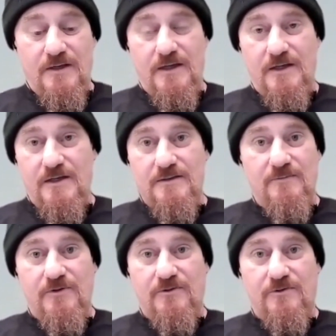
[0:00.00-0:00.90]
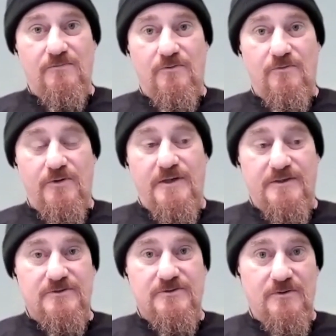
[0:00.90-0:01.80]
And then we thought, well, what are we
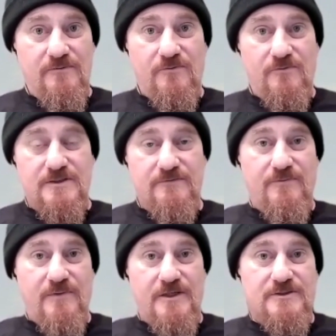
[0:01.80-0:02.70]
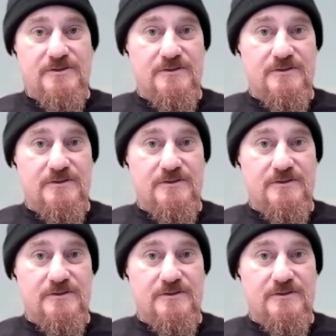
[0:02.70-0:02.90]
going to do with all this information?